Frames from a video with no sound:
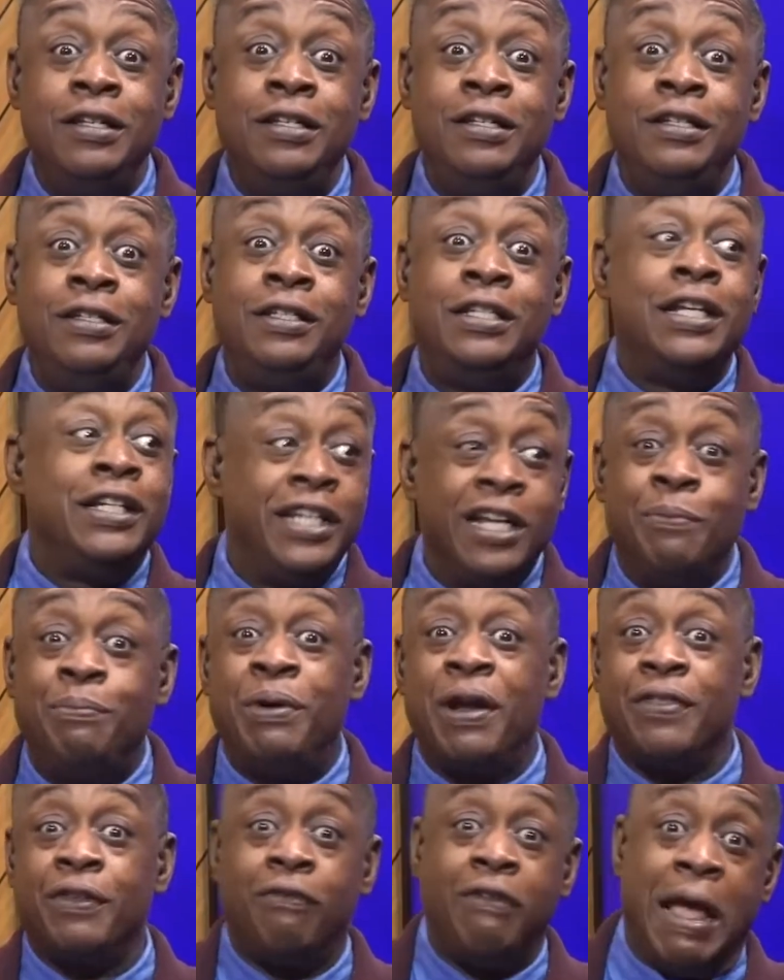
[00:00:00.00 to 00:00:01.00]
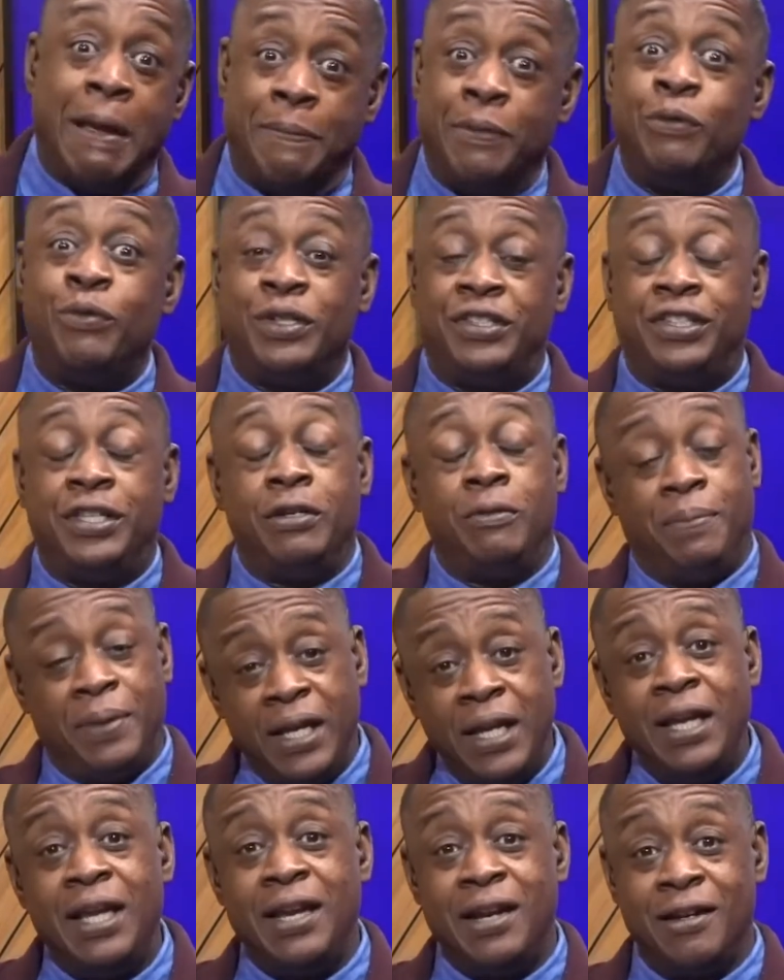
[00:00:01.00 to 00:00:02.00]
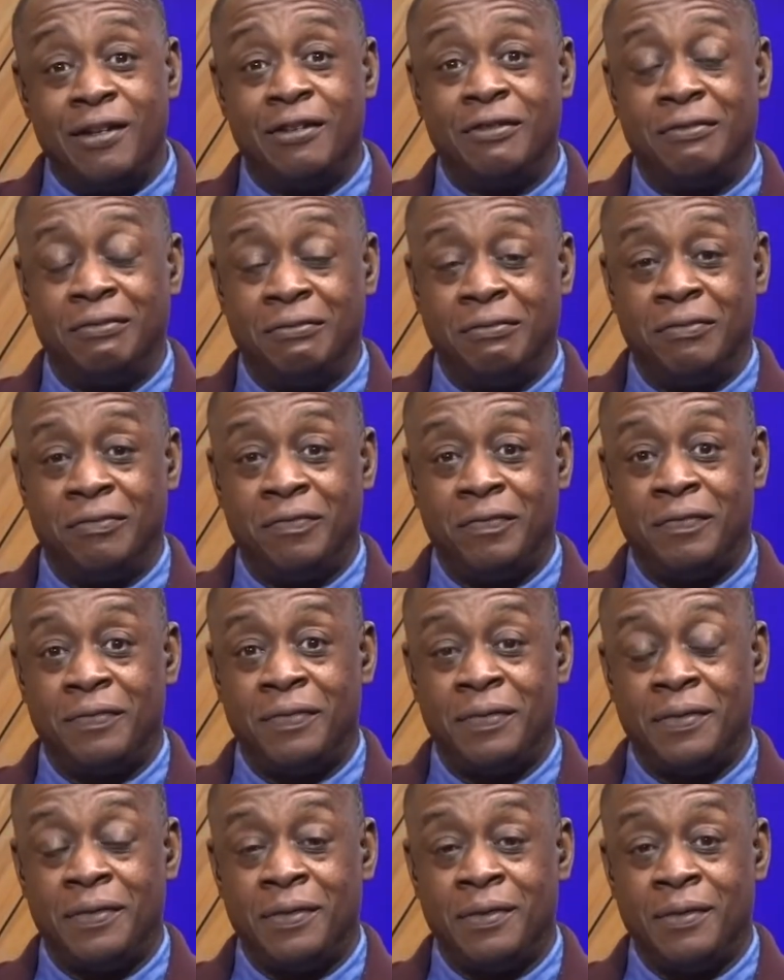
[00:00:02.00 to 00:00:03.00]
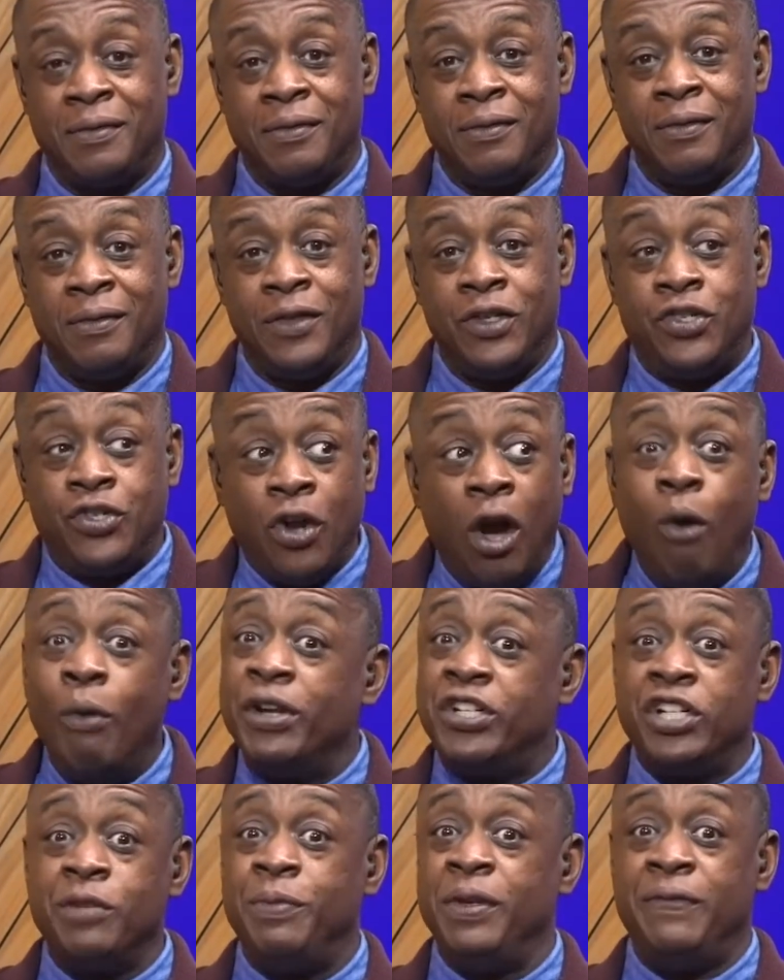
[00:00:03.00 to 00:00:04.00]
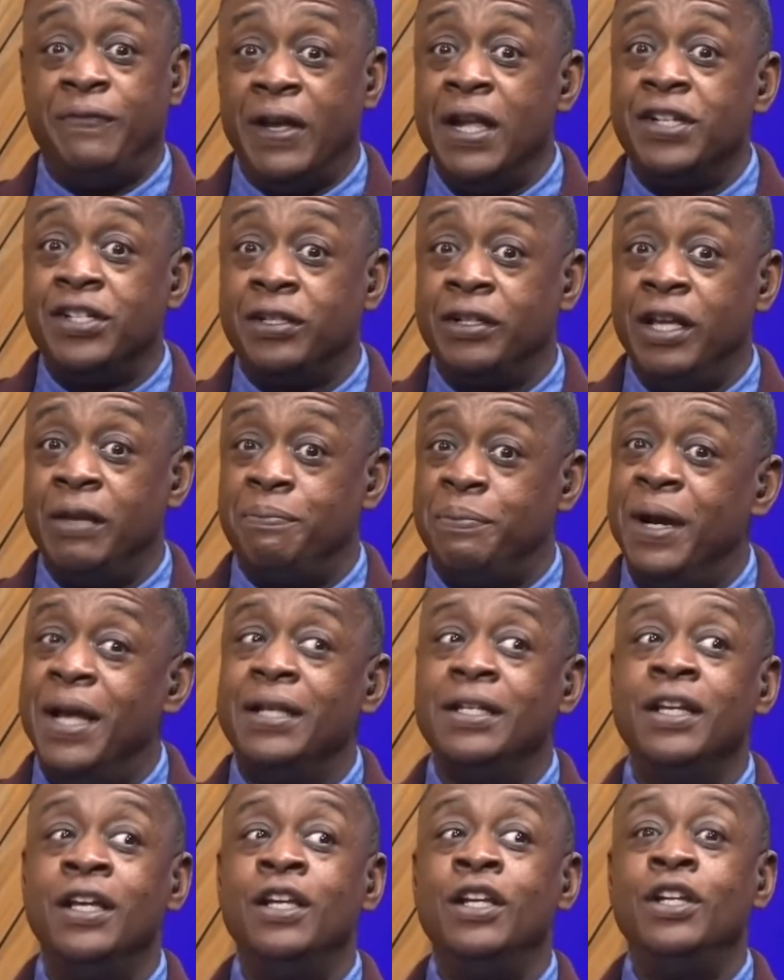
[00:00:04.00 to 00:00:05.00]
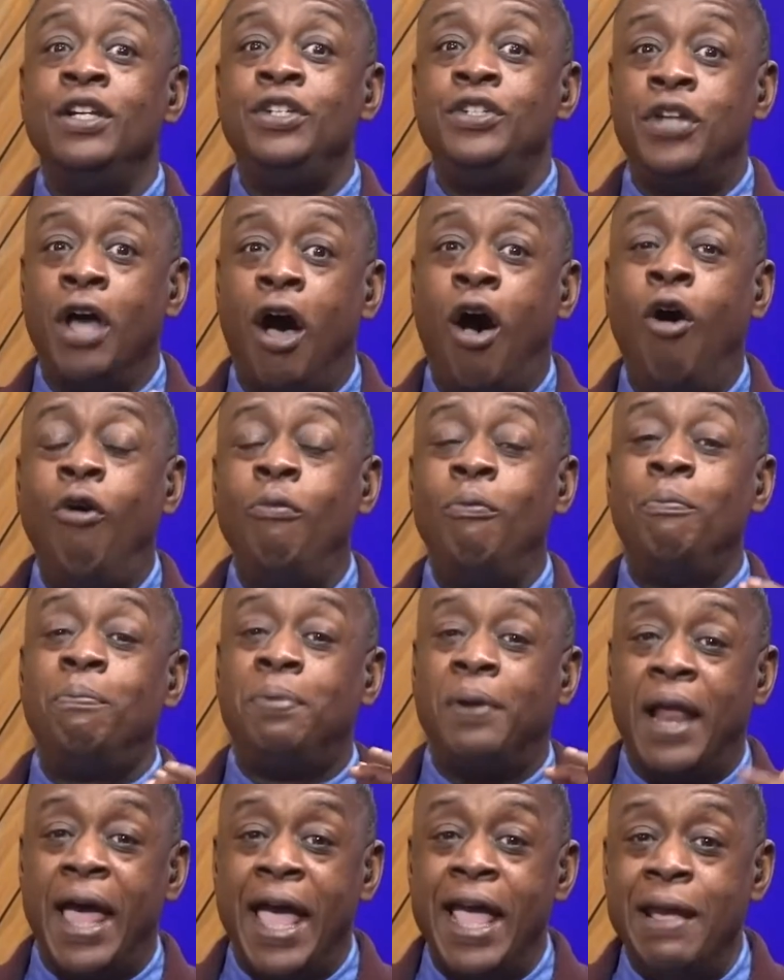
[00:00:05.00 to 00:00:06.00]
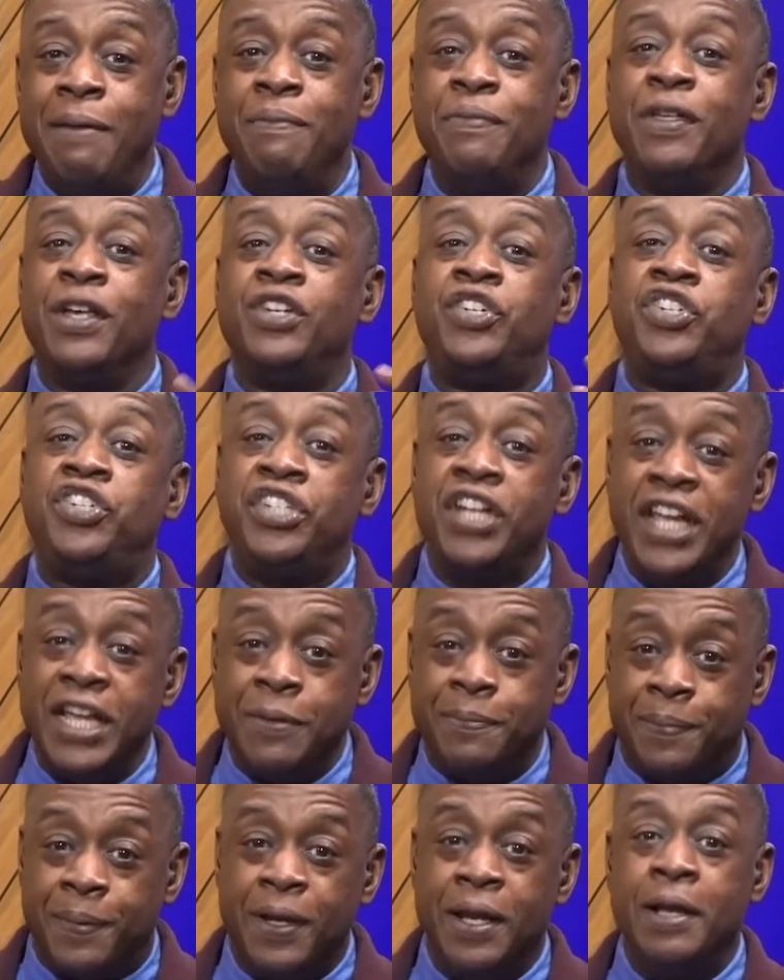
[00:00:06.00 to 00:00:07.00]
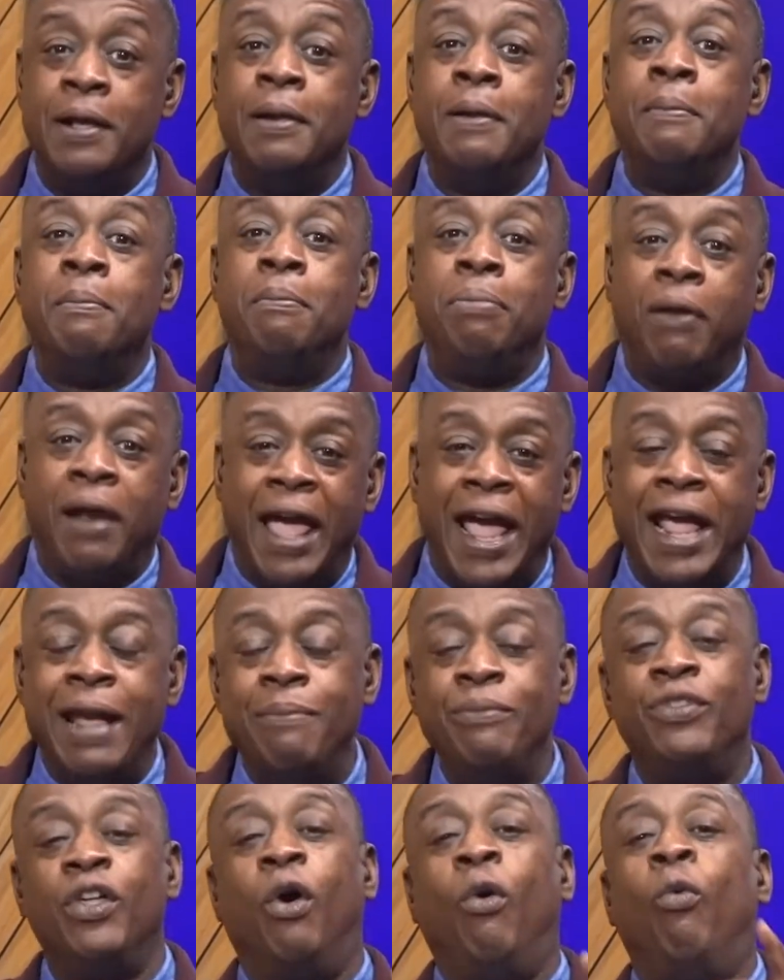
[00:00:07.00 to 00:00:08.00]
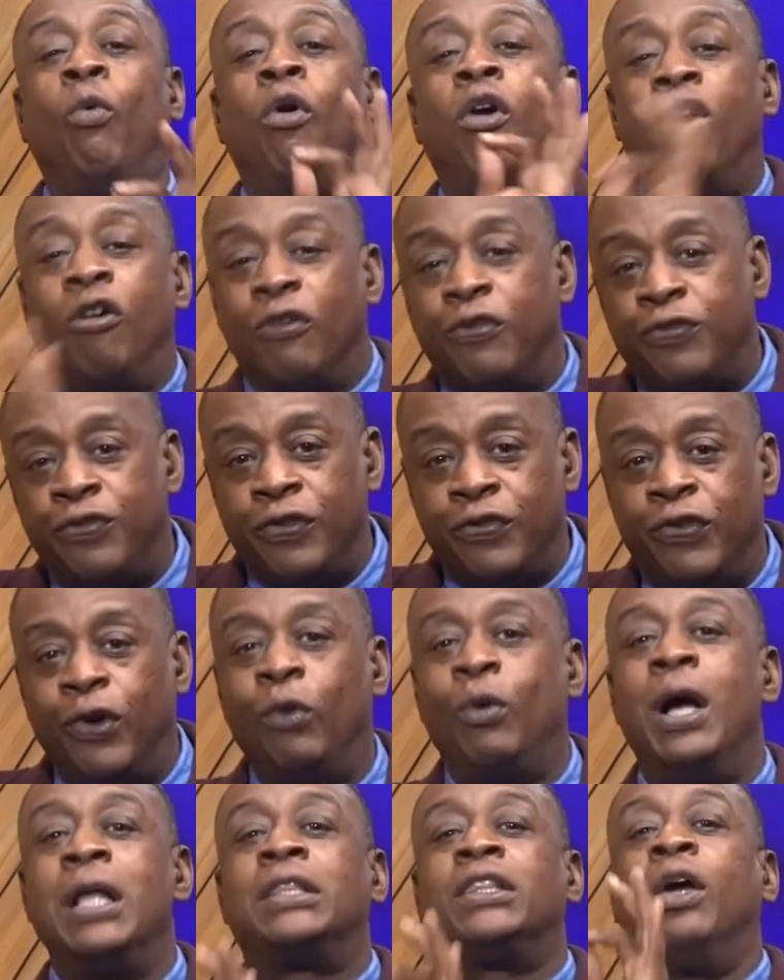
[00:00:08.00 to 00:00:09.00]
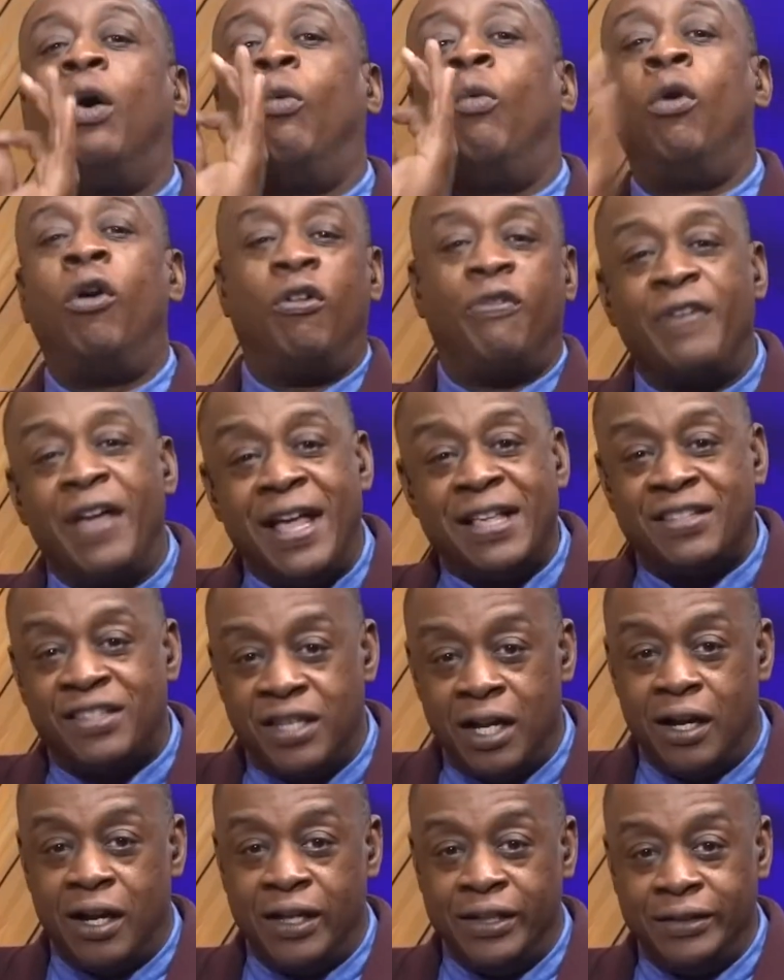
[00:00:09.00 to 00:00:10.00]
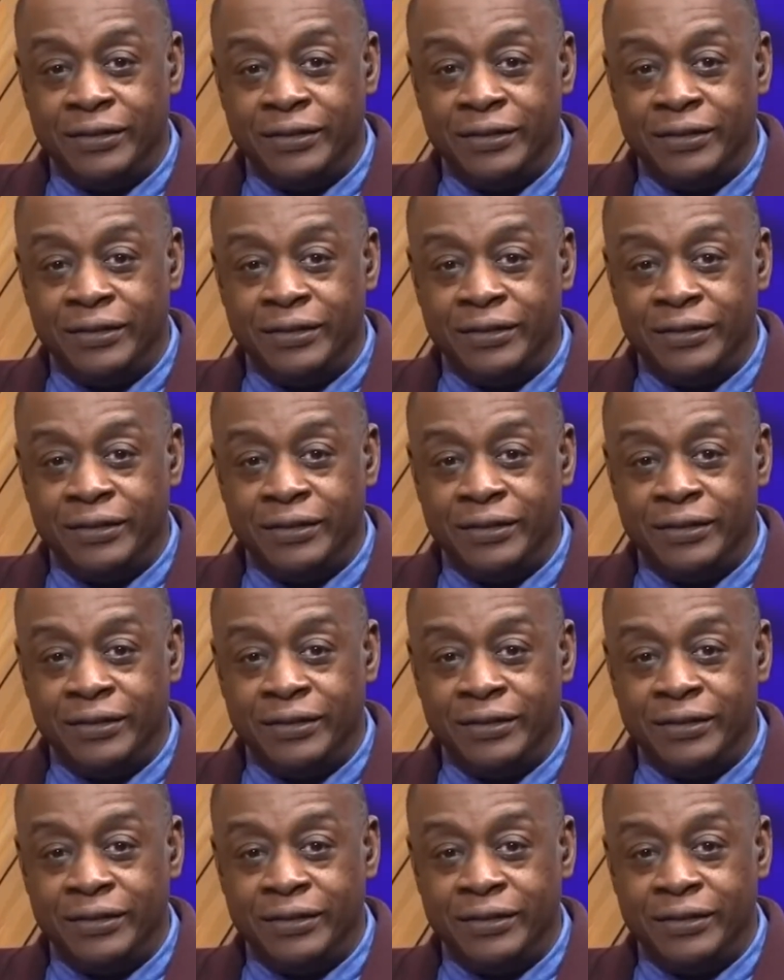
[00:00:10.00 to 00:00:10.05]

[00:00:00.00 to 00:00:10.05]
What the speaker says: the dear brother rapper would still be here. Sure, we should be vigilant, but don't blame the sheep. Blame the wolf for what the wolf has done.